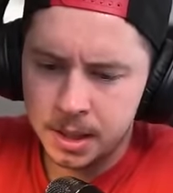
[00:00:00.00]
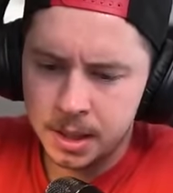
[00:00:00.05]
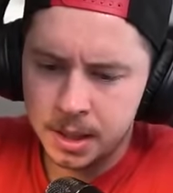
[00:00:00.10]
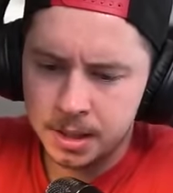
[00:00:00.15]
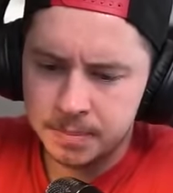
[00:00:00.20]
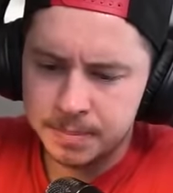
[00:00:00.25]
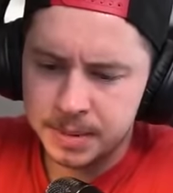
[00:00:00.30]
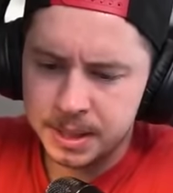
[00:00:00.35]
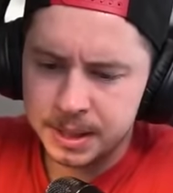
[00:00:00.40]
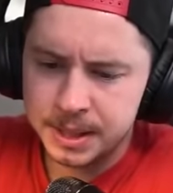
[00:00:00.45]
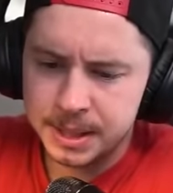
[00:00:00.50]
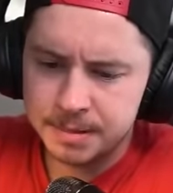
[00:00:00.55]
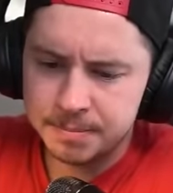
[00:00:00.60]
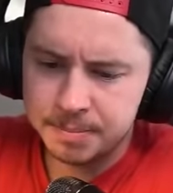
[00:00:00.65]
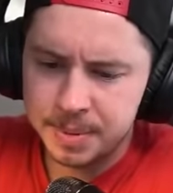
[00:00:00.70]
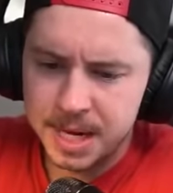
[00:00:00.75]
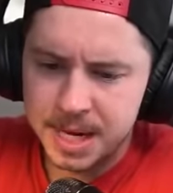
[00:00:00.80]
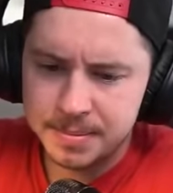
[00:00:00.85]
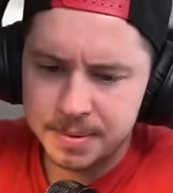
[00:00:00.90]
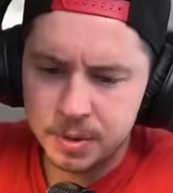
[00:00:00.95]
A million
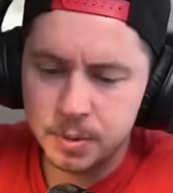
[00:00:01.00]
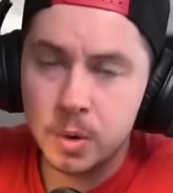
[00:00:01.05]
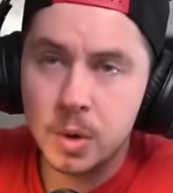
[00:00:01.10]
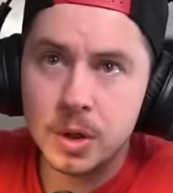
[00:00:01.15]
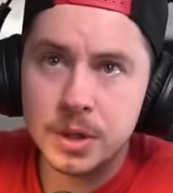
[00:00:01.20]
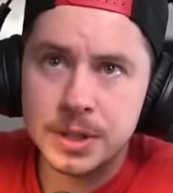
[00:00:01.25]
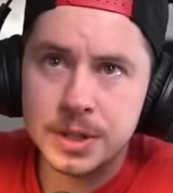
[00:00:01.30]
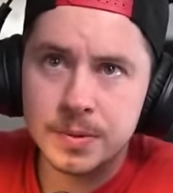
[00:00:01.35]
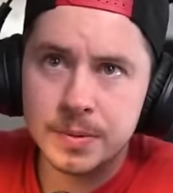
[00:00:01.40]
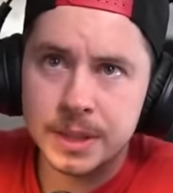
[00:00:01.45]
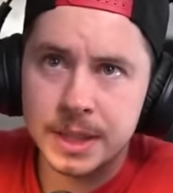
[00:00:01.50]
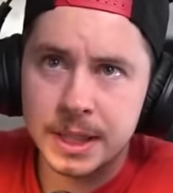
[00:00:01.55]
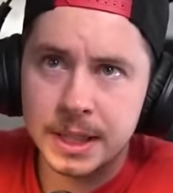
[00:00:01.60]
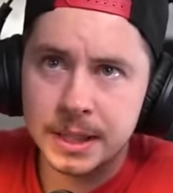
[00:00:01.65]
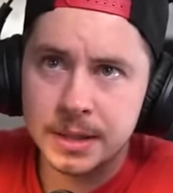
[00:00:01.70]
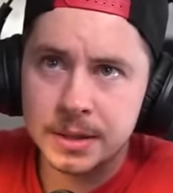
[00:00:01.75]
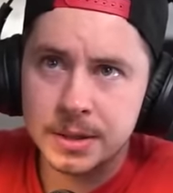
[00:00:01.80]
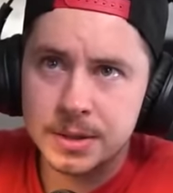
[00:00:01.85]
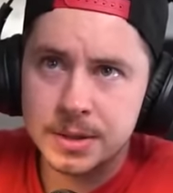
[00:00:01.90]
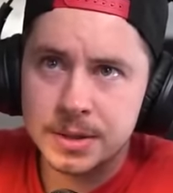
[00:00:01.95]
baby wardens with
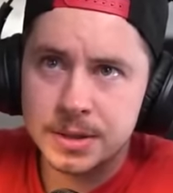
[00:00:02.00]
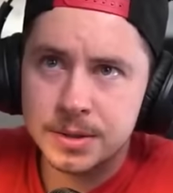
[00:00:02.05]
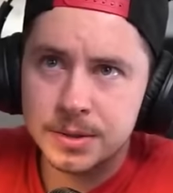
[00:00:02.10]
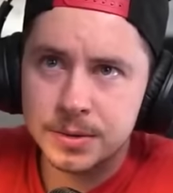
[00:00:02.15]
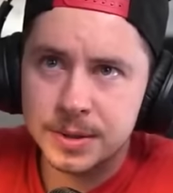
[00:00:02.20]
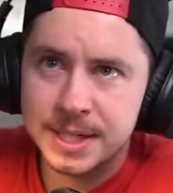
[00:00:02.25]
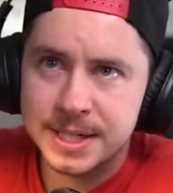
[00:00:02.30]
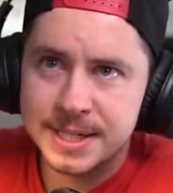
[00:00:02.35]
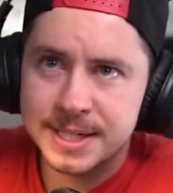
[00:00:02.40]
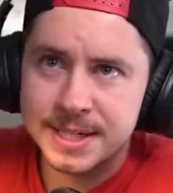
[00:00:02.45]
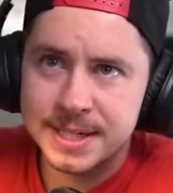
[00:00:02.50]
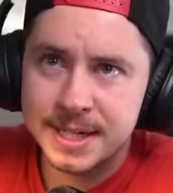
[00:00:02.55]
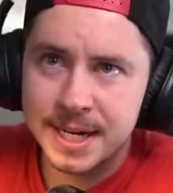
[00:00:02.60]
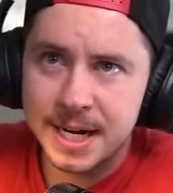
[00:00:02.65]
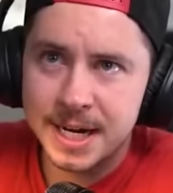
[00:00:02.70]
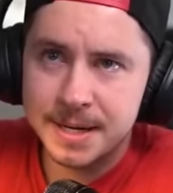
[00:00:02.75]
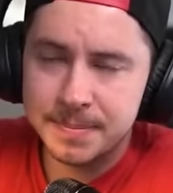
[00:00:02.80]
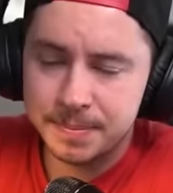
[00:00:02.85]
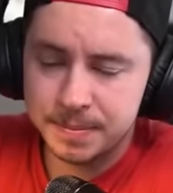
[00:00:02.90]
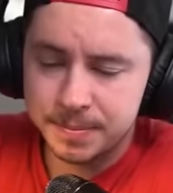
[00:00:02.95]
healers. Do they
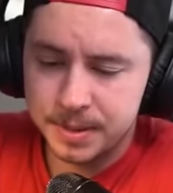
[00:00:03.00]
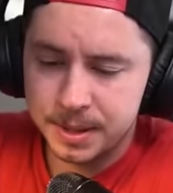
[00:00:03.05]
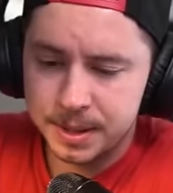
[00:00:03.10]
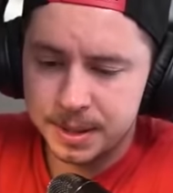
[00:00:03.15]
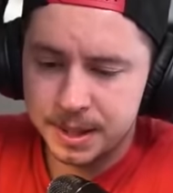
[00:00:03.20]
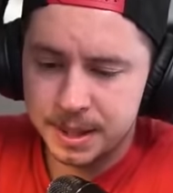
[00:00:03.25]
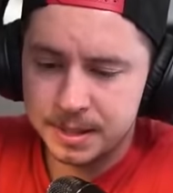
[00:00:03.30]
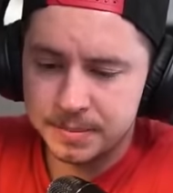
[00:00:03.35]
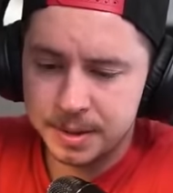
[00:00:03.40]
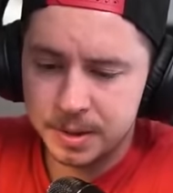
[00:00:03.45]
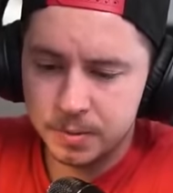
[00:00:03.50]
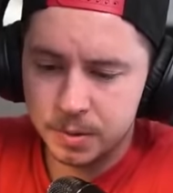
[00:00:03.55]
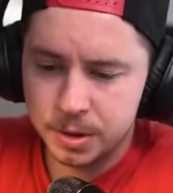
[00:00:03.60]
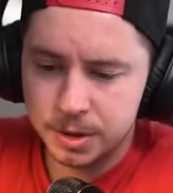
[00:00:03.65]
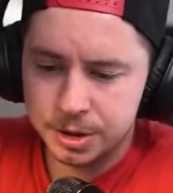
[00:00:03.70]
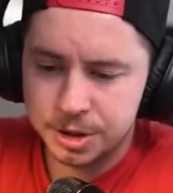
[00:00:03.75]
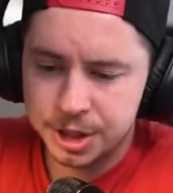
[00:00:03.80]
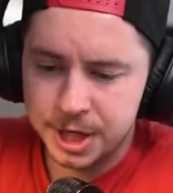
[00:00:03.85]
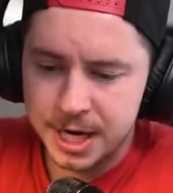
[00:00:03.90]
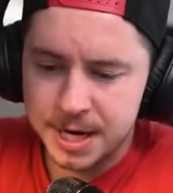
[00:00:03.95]
snipe the enemy Royal
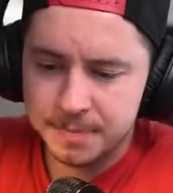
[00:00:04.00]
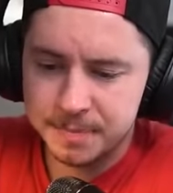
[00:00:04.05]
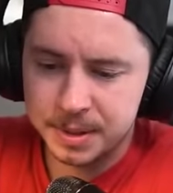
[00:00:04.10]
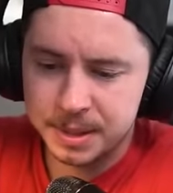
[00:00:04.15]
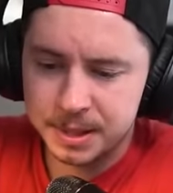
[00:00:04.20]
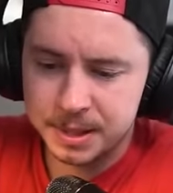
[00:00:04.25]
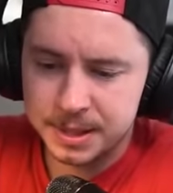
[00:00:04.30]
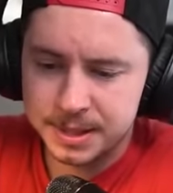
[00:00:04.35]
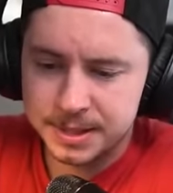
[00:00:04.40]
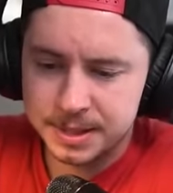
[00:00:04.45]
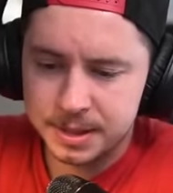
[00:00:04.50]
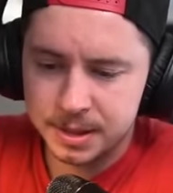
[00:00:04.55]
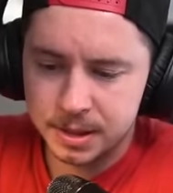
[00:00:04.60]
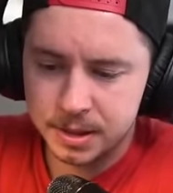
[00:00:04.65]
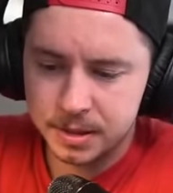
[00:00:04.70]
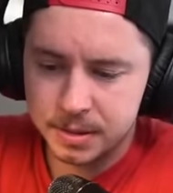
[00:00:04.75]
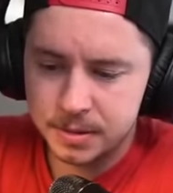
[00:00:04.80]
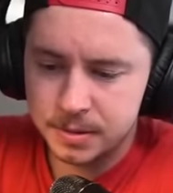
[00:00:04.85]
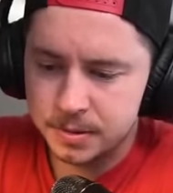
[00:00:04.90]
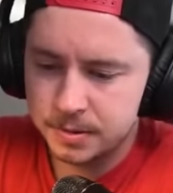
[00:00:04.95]
Champion? Let's
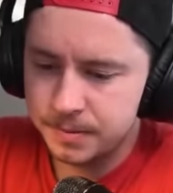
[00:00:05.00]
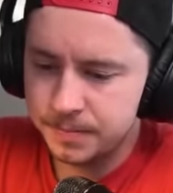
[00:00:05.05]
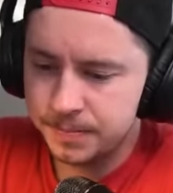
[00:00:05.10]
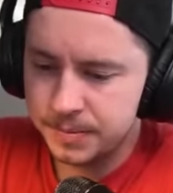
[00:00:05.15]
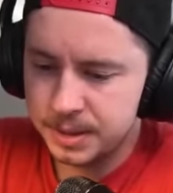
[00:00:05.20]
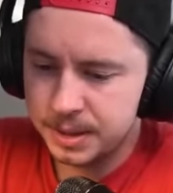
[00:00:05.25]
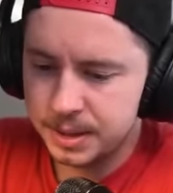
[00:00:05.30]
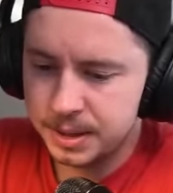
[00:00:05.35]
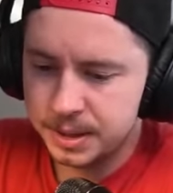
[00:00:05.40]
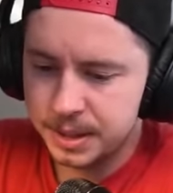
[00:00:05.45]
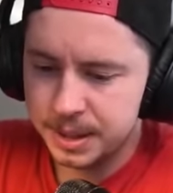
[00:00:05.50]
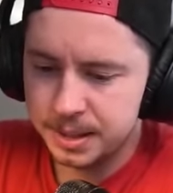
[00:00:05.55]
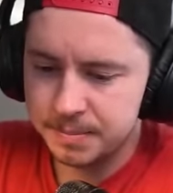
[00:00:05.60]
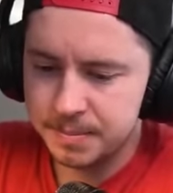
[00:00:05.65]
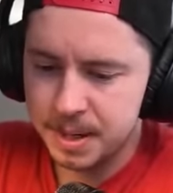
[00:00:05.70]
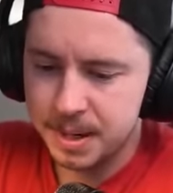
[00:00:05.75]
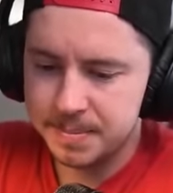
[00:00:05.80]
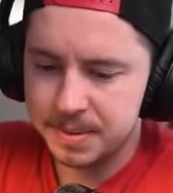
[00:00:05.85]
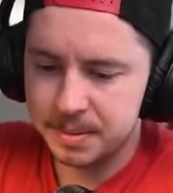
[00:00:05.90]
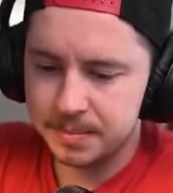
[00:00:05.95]
go. King
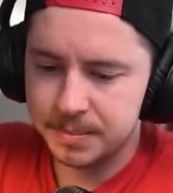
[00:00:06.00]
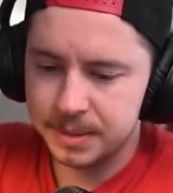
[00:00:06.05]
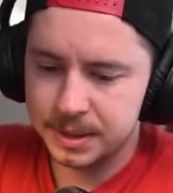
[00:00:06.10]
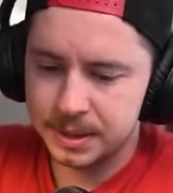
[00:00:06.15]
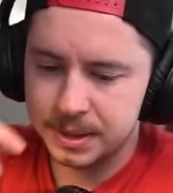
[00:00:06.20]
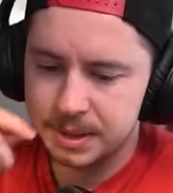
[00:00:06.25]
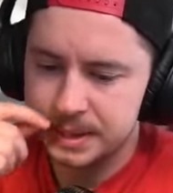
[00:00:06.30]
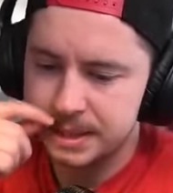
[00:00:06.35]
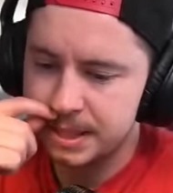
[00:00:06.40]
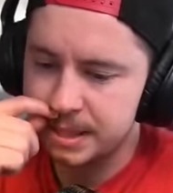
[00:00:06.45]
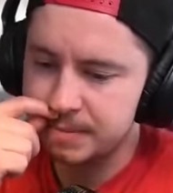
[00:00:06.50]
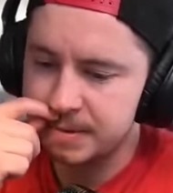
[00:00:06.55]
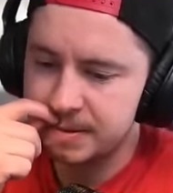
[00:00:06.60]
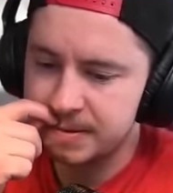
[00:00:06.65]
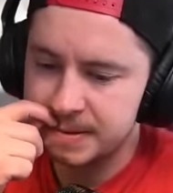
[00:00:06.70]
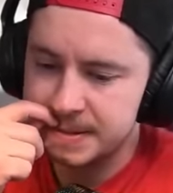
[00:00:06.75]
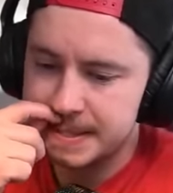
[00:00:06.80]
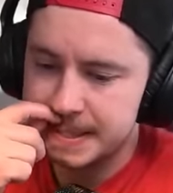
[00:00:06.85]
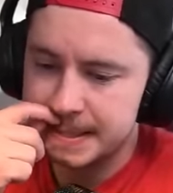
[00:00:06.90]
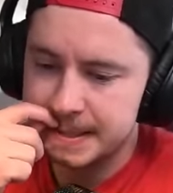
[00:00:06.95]
popping ability. Is he going to be
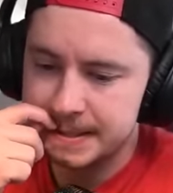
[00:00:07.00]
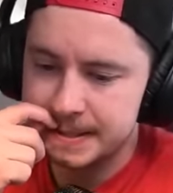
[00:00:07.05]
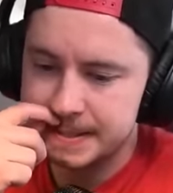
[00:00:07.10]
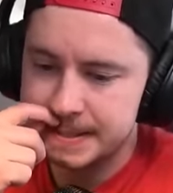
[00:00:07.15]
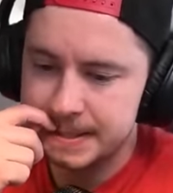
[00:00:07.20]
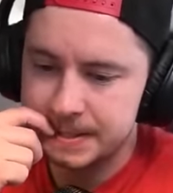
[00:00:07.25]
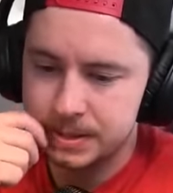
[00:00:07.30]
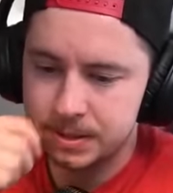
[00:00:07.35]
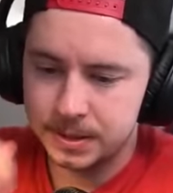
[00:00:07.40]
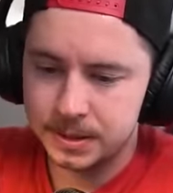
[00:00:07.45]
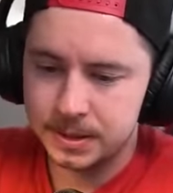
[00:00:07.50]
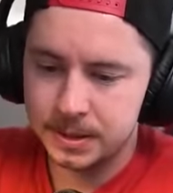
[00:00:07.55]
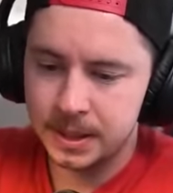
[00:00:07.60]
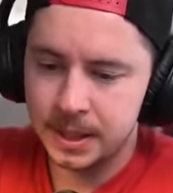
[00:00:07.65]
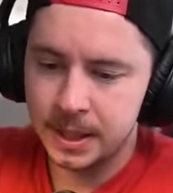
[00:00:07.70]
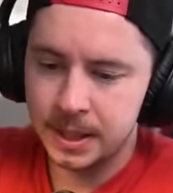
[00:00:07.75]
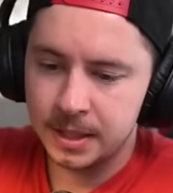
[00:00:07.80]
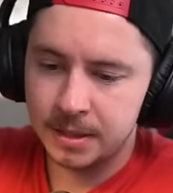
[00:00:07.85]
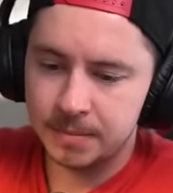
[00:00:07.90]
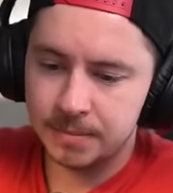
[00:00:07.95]
able to take out the Town Hall?
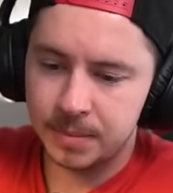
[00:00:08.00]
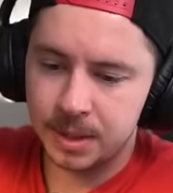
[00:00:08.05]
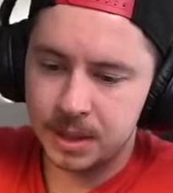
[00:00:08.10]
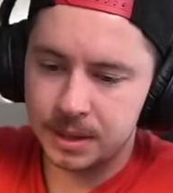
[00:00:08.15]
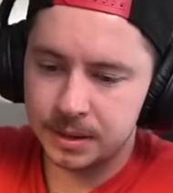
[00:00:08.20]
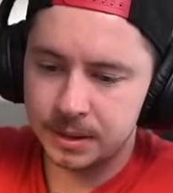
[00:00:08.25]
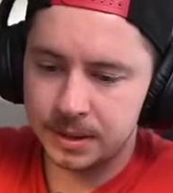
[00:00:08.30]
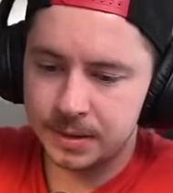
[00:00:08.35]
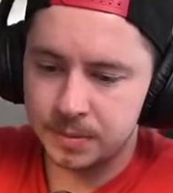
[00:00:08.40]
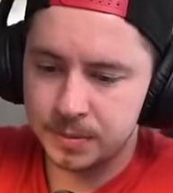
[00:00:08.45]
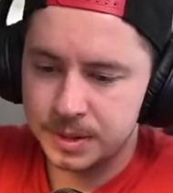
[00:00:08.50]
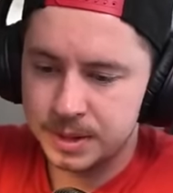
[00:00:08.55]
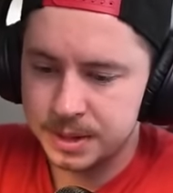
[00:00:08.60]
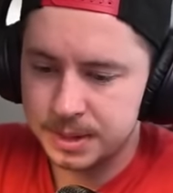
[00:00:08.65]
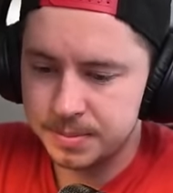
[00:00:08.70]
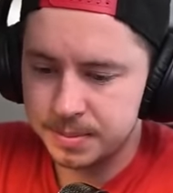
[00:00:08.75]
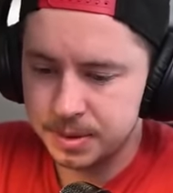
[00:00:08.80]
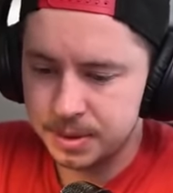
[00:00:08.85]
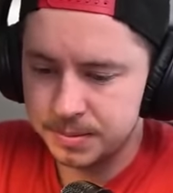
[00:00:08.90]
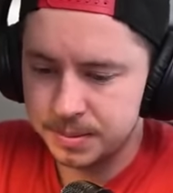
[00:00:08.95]
Monolith wasn't
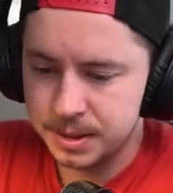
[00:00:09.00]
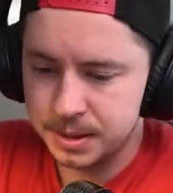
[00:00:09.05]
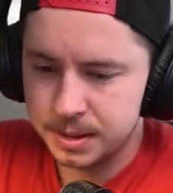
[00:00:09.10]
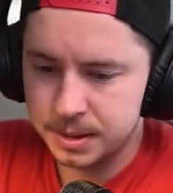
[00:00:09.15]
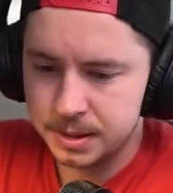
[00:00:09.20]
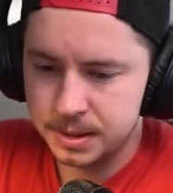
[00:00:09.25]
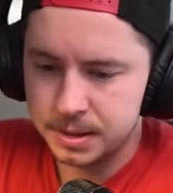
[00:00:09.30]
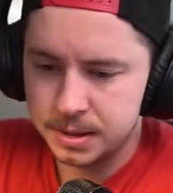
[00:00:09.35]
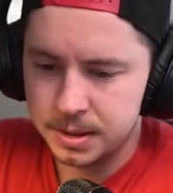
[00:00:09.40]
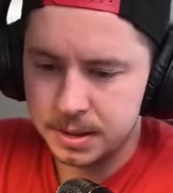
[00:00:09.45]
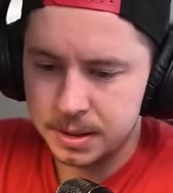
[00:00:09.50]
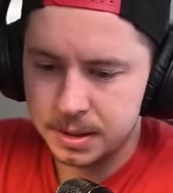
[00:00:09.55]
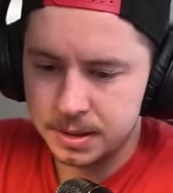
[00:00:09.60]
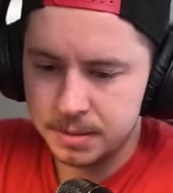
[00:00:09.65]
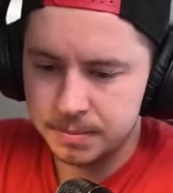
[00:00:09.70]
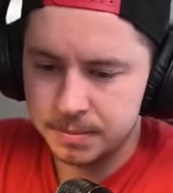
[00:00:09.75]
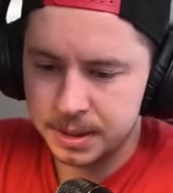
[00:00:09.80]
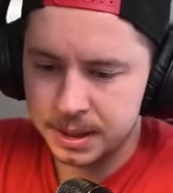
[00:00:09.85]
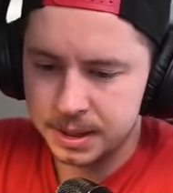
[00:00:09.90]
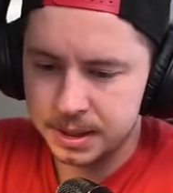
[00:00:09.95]
supposed to be there,
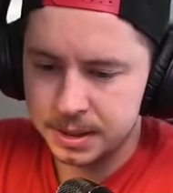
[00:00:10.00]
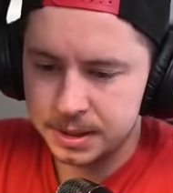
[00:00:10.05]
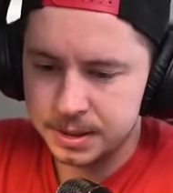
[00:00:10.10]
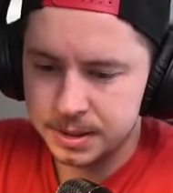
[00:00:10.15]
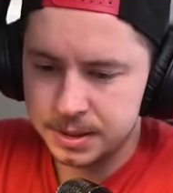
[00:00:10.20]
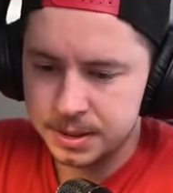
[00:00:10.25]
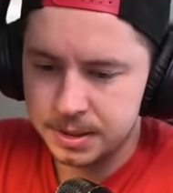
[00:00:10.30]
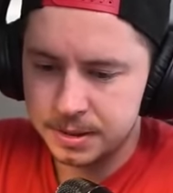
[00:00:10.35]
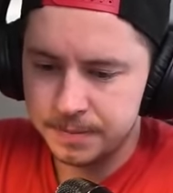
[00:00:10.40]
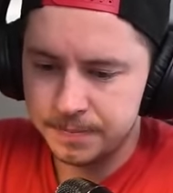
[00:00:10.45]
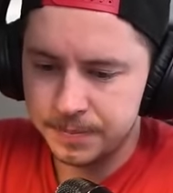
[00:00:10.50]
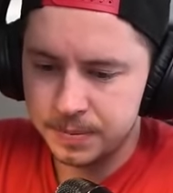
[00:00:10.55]
but it is.